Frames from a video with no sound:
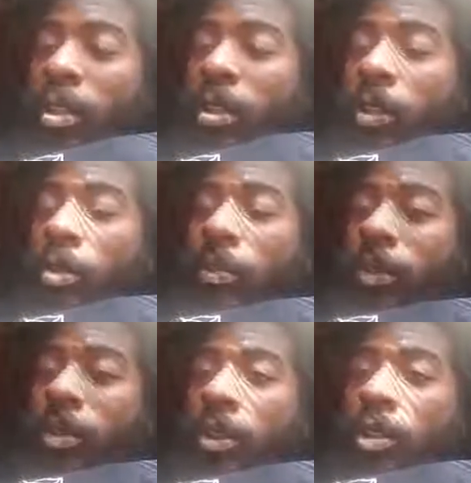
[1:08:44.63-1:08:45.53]
Earth
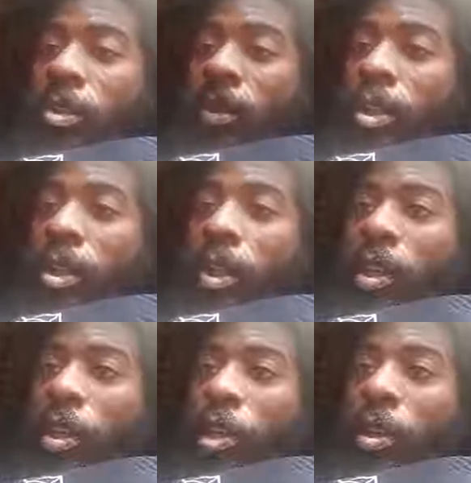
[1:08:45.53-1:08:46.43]
is still
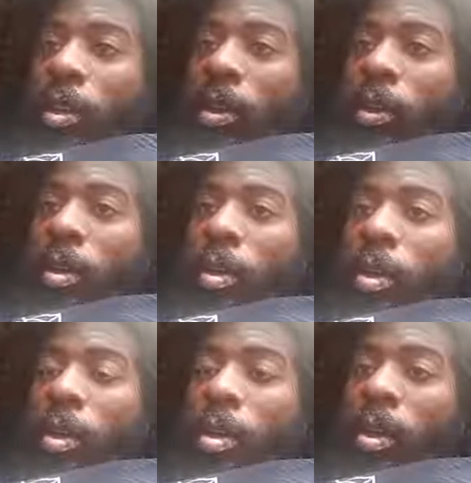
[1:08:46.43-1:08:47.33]
here.
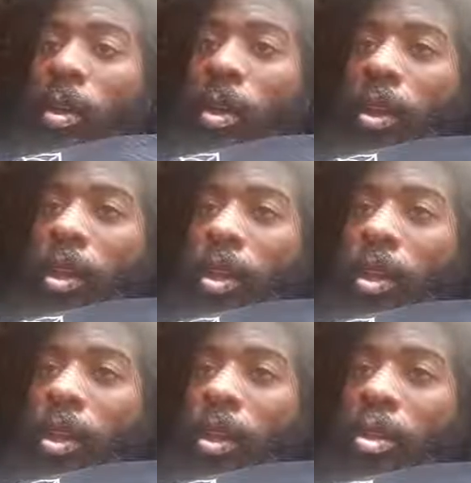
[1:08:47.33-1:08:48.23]

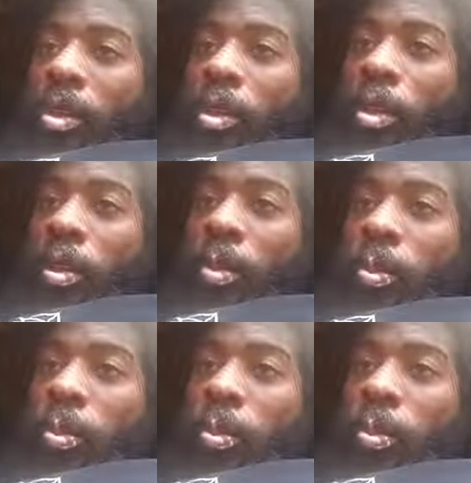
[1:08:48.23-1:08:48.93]
And you know,